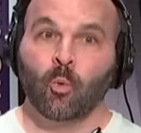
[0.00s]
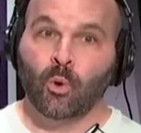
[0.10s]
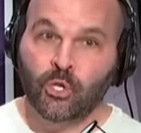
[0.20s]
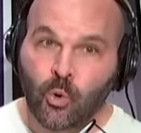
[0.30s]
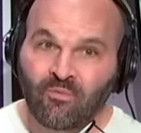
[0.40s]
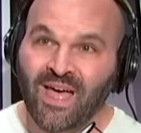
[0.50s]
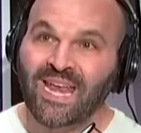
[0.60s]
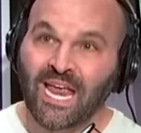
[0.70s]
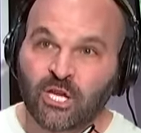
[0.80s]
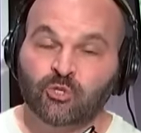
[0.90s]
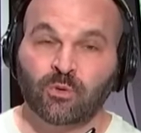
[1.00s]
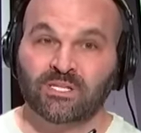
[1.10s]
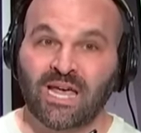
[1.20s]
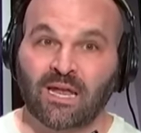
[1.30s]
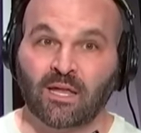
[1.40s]
when you have had
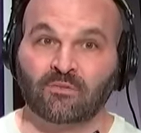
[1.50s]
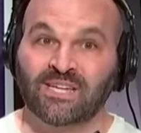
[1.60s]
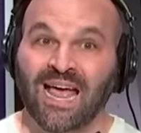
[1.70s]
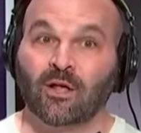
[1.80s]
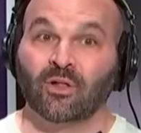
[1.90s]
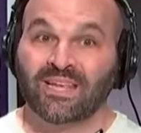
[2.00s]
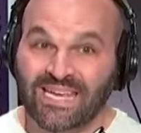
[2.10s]
injuries at left tackle,